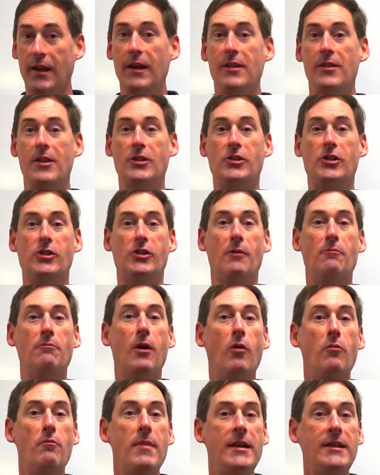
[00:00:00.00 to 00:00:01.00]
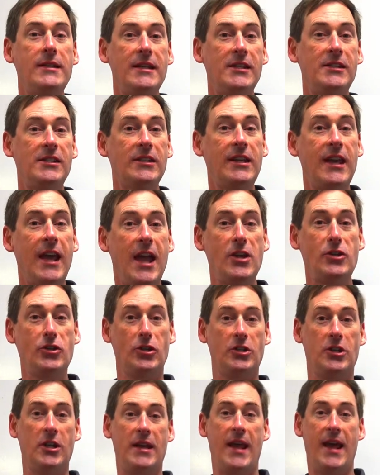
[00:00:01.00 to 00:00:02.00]
this is a momentous occasion
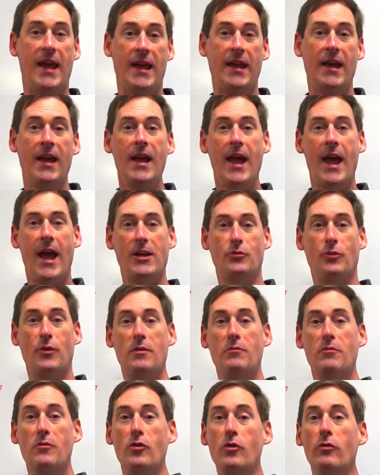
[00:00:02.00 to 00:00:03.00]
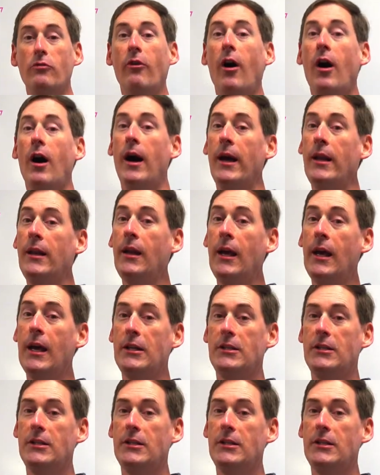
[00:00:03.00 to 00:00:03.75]
today as we move on